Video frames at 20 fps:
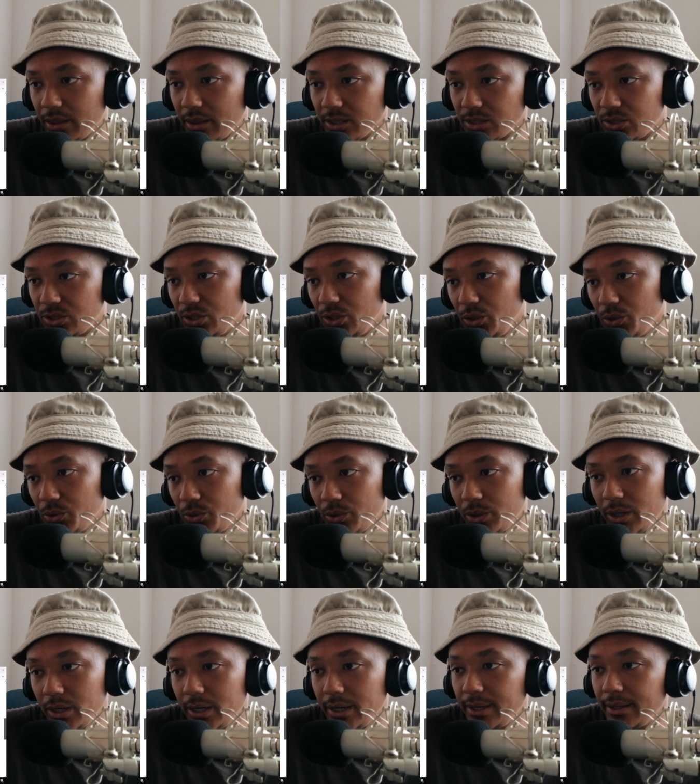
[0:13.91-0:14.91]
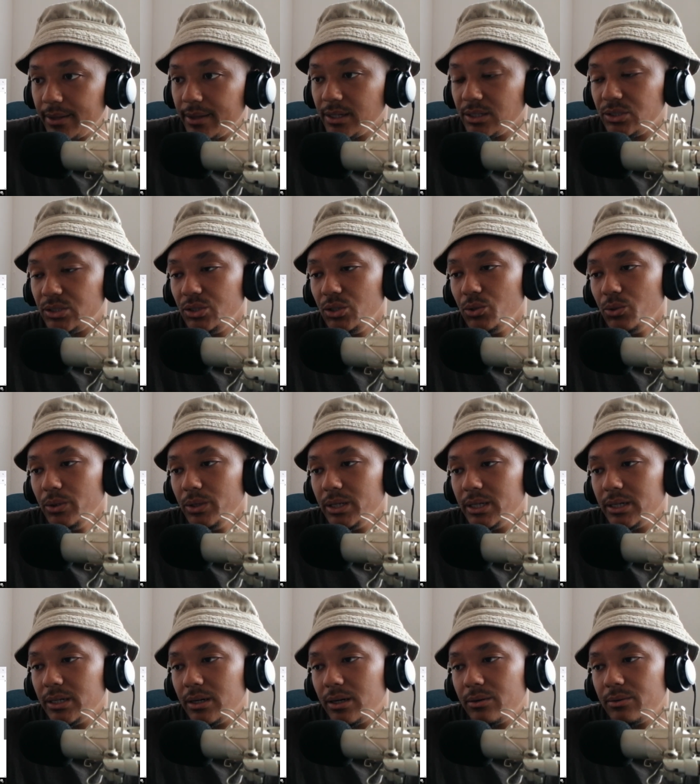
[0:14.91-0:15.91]
This new
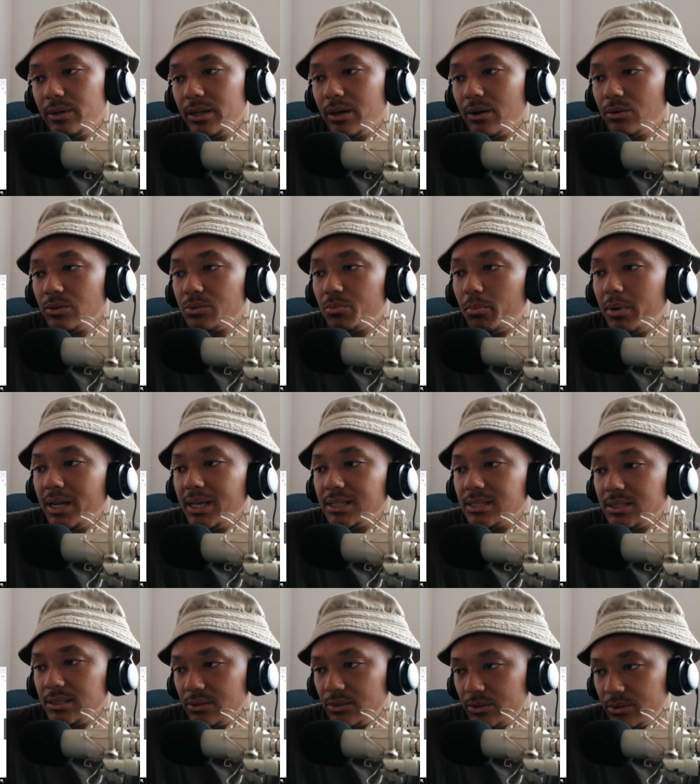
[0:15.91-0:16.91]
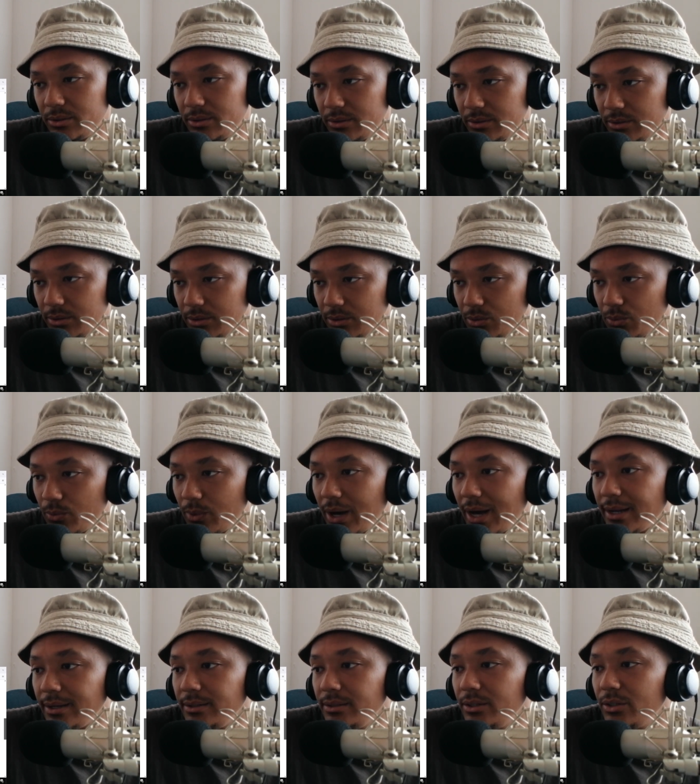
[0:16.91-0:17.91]
year only holds blessings. Two
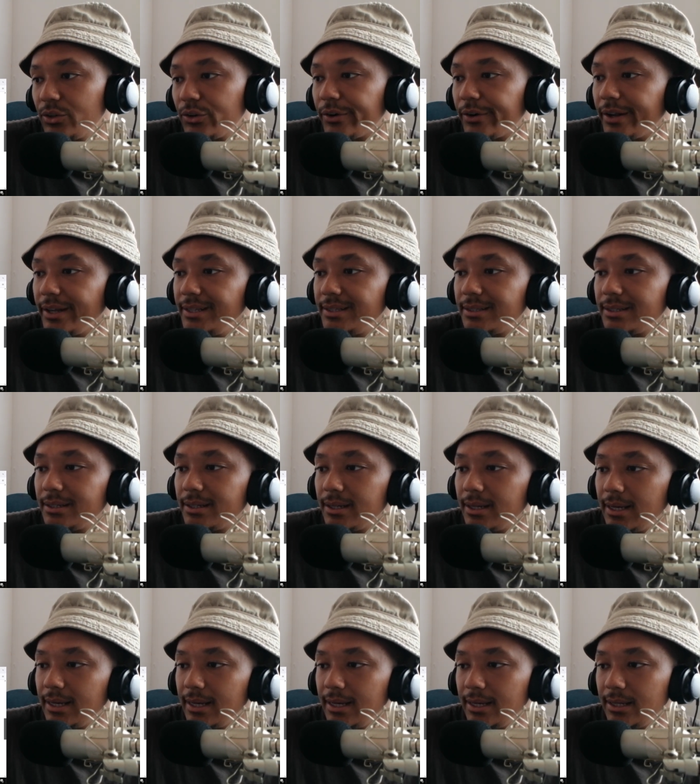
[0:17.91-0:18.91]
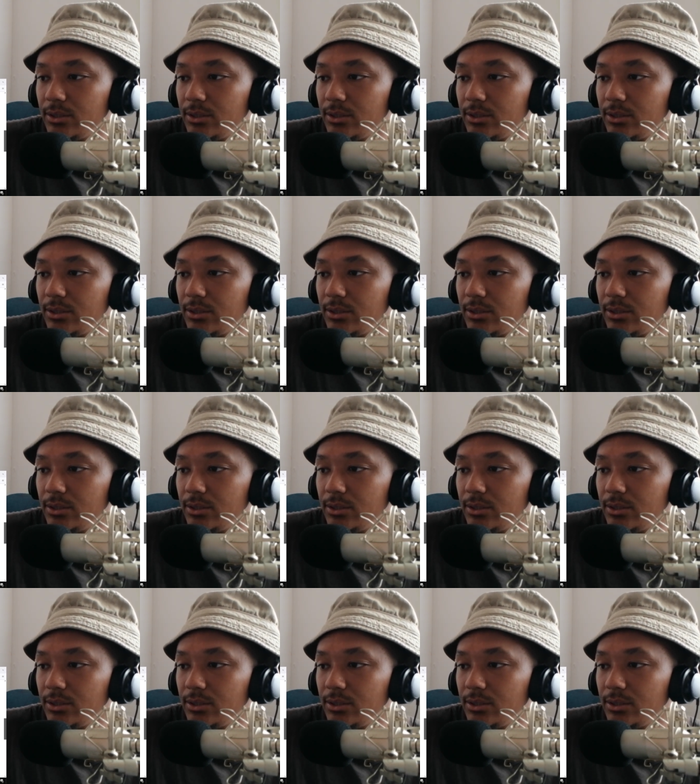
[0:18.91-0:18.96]
underrated